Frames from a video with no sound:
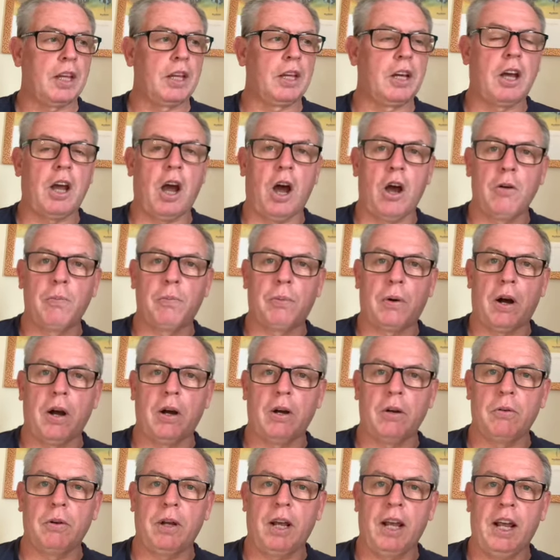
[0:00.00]

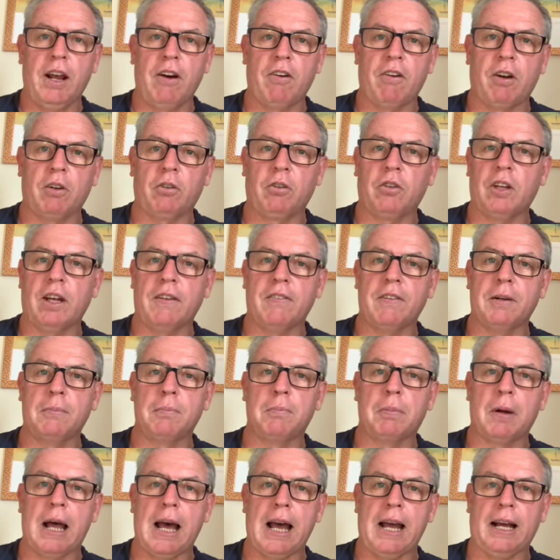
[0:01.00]
GoPro Hero 7
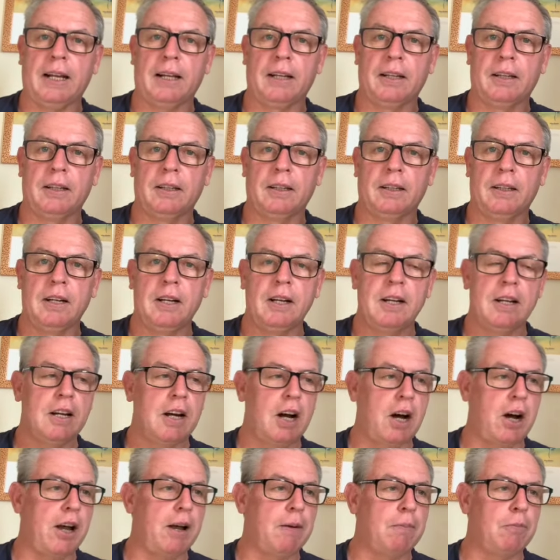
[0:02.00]
Black.
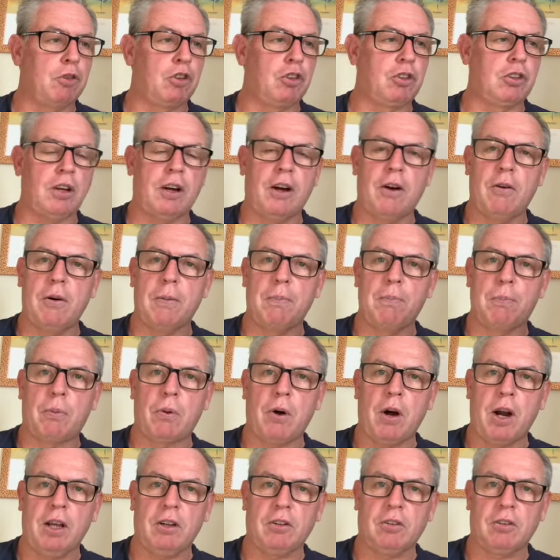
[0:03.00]
I am so
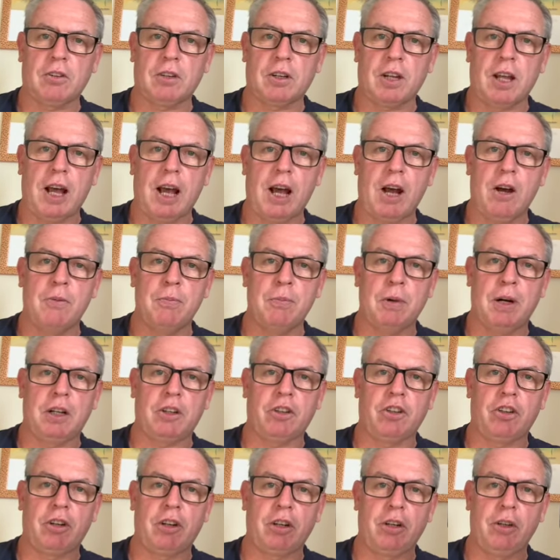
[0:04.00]
impressed how
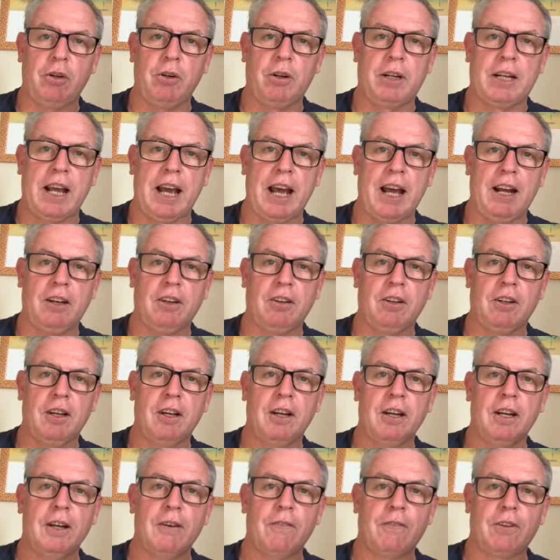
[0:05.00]
much you get
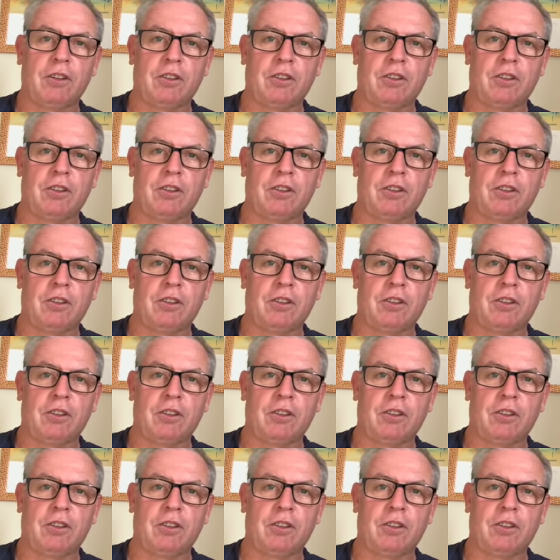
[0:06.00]
for